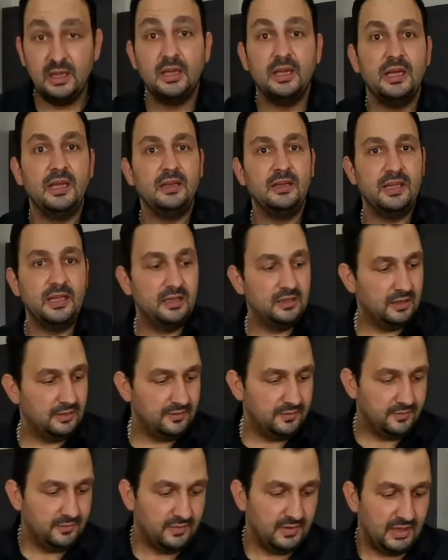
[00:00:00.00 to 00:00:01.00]
And then
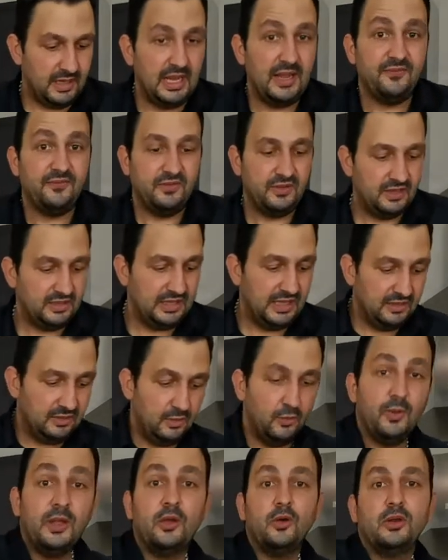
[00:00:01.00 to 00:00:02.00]
after that
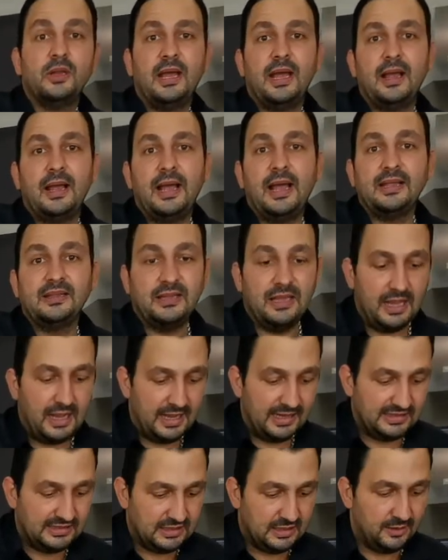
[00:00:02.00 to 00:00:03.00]
we're gonna add
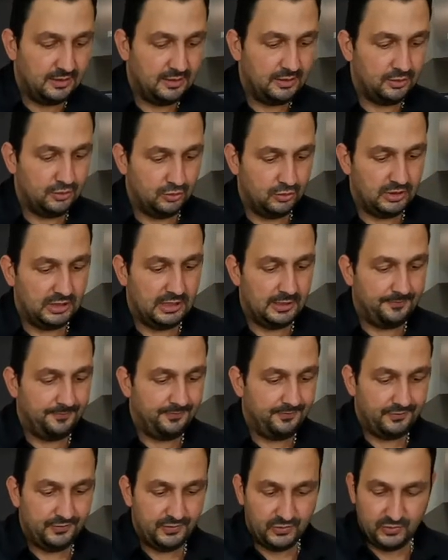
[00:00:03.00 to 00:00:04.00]
ice to
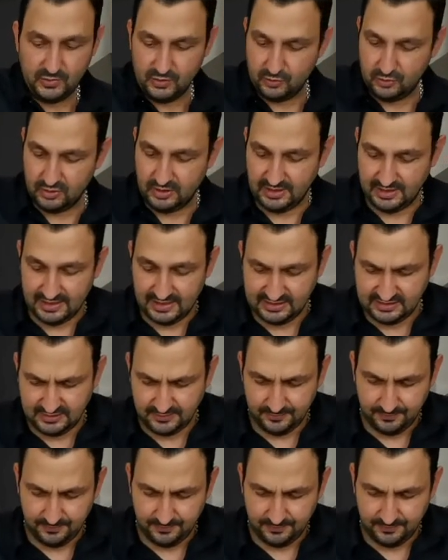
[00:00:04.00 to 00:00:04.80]
the glass.